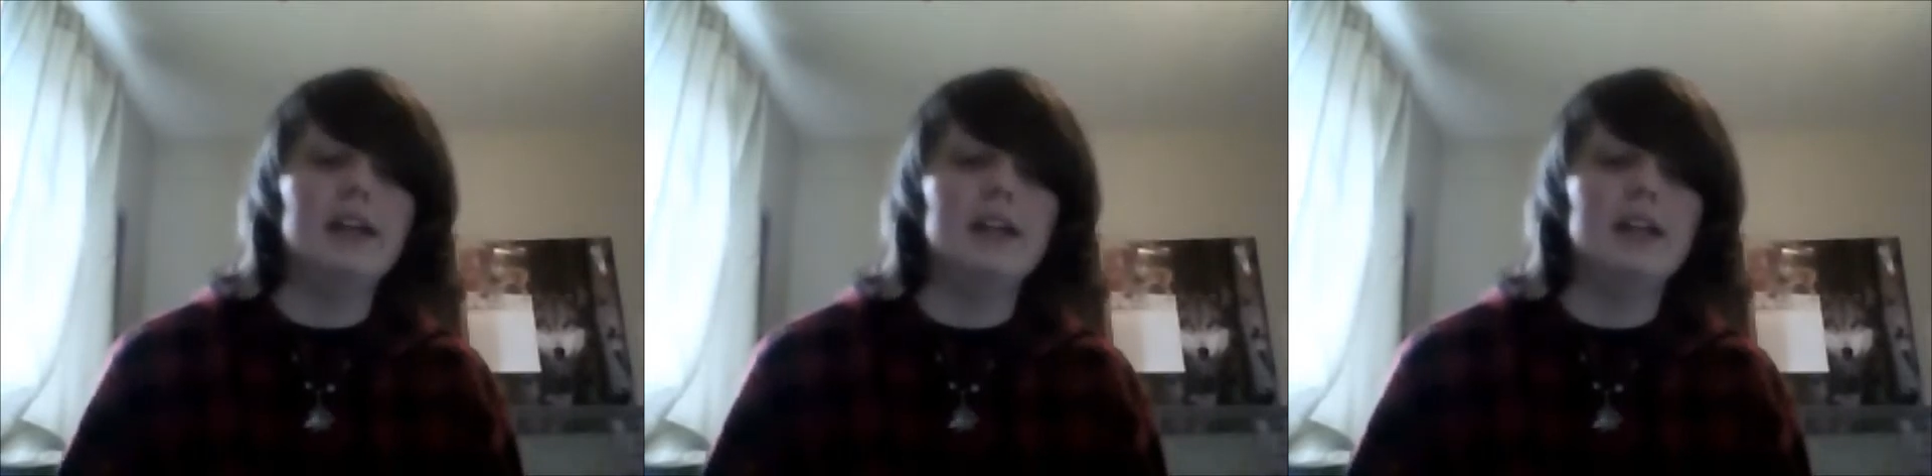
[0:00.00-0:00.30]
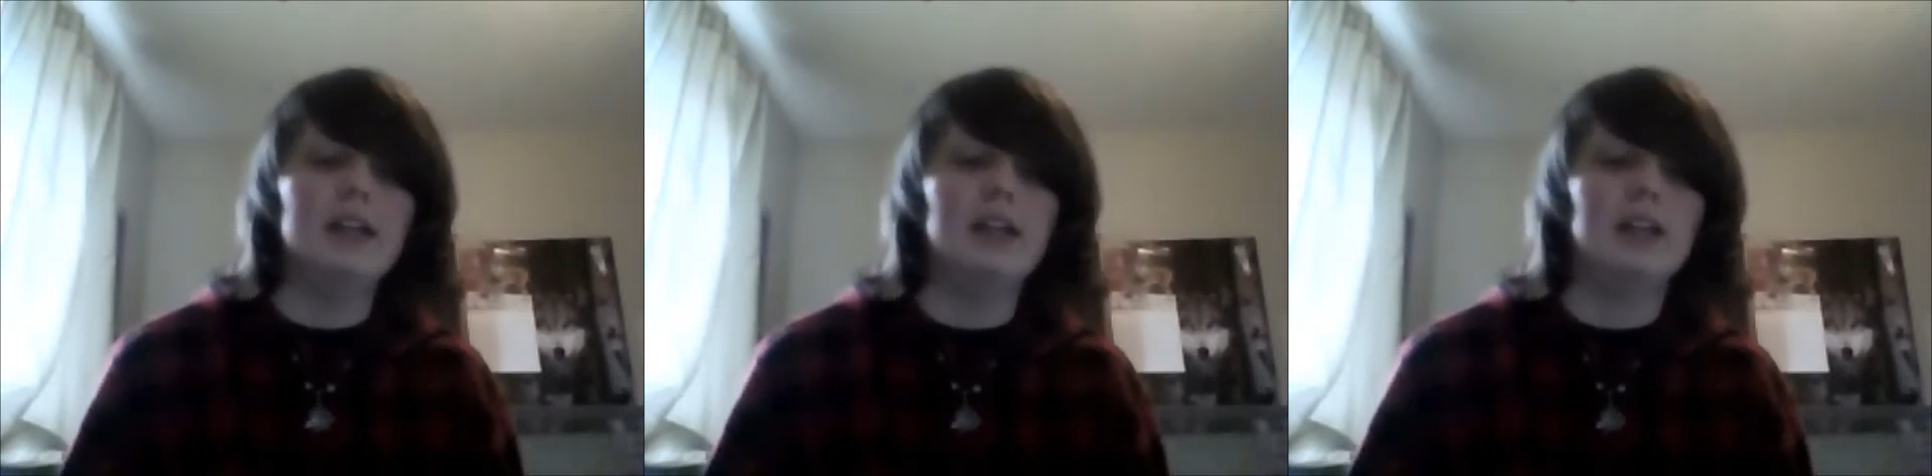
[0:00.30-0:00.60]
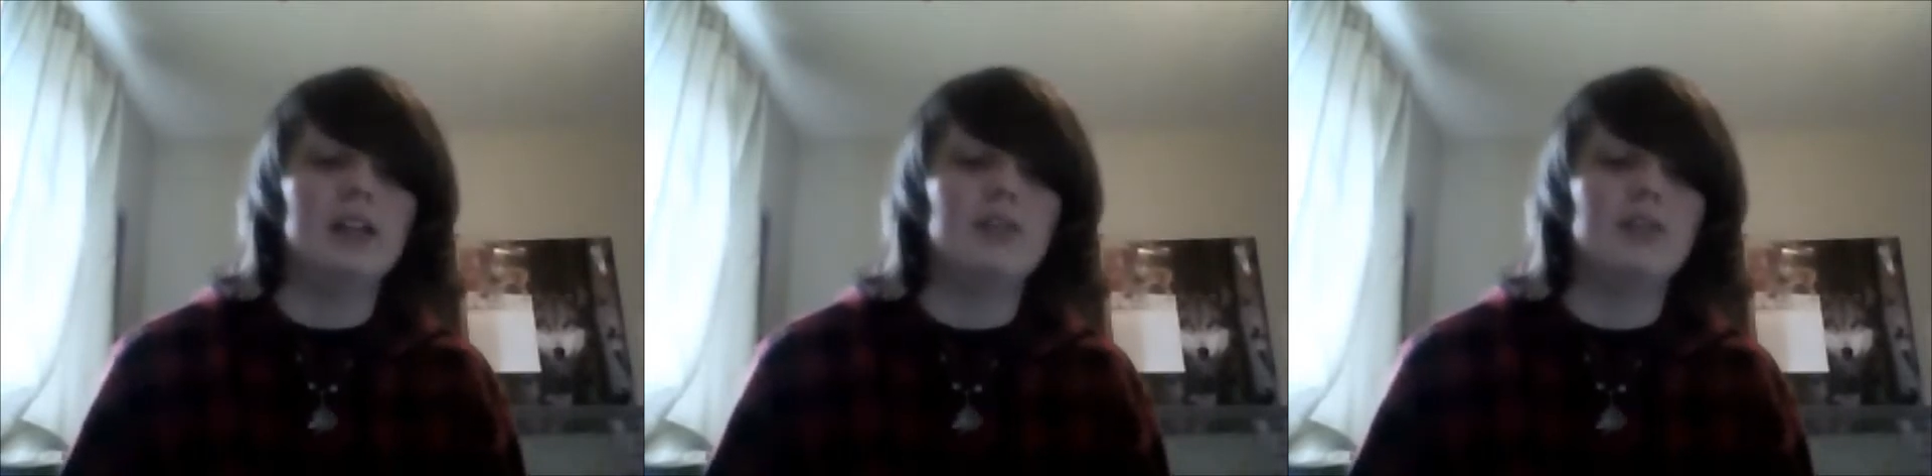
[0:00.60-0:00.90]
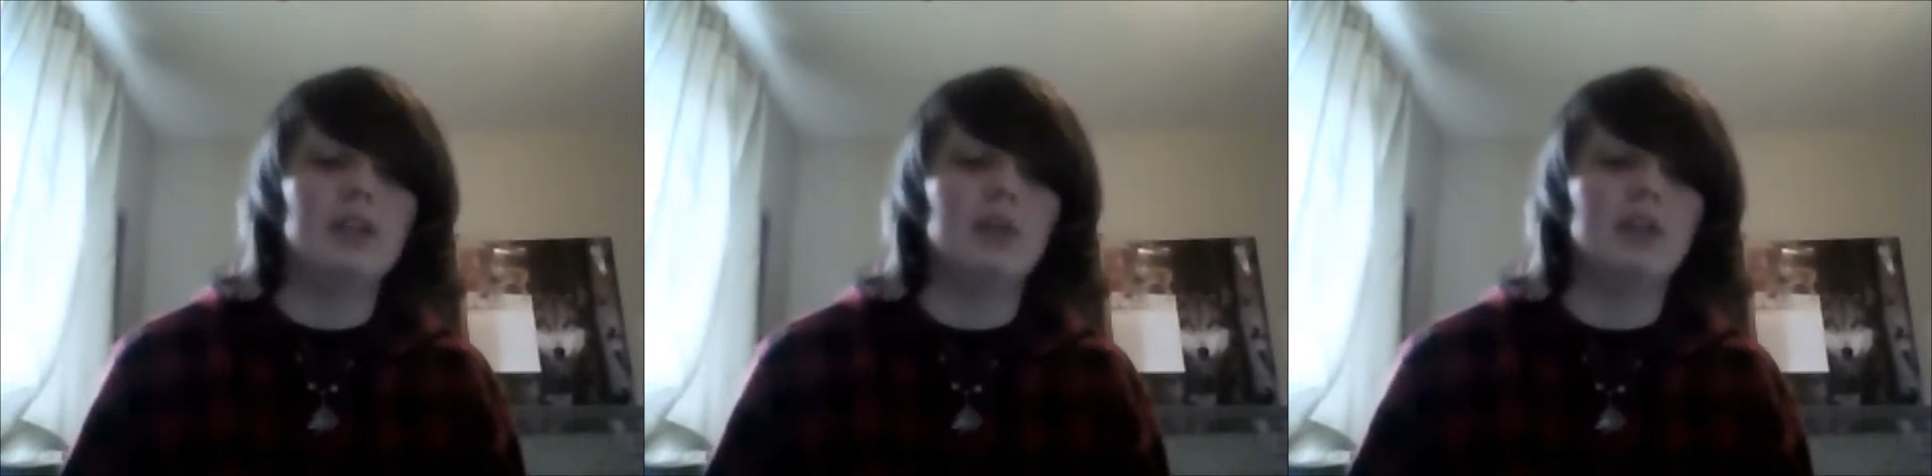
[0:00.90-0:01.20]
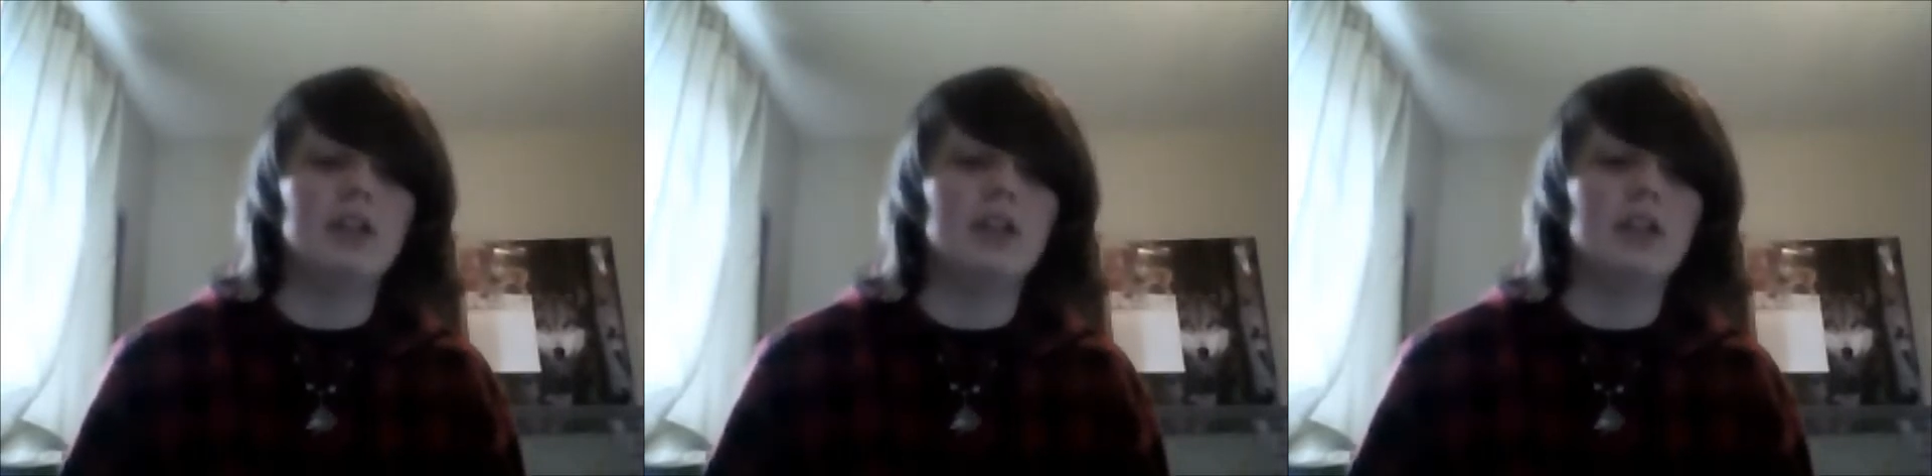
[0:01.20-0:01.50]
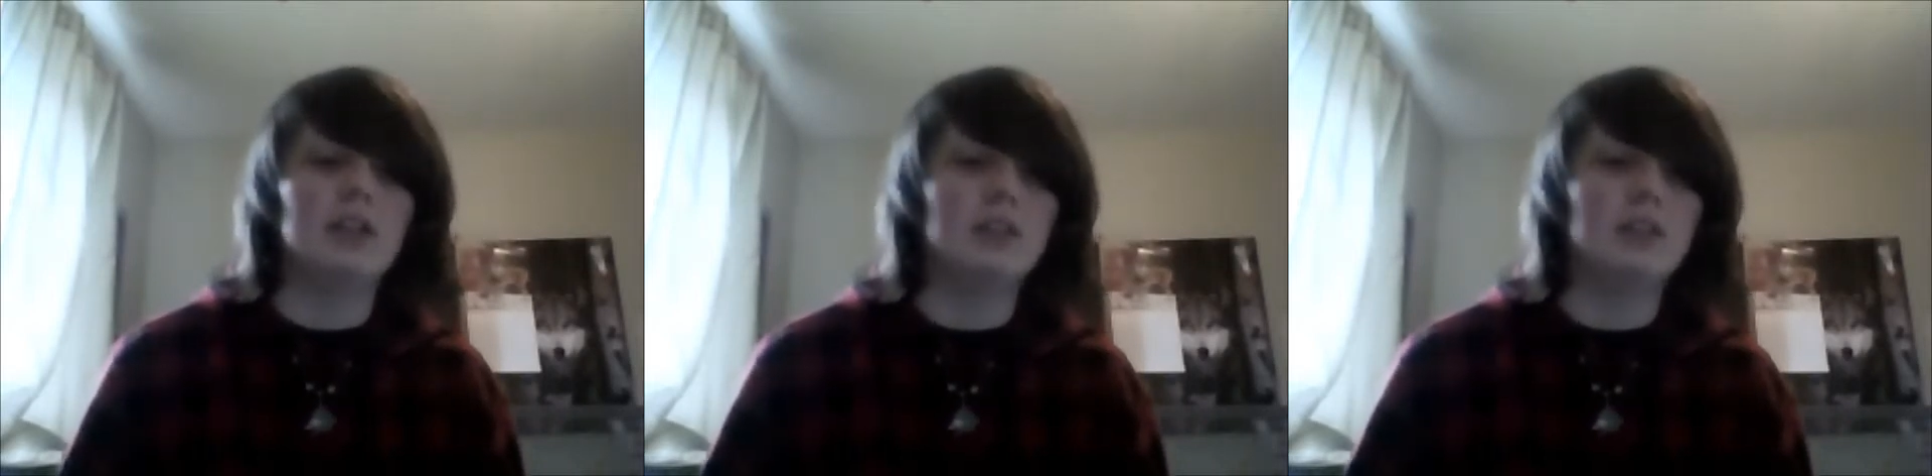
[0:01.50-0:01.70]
and find one that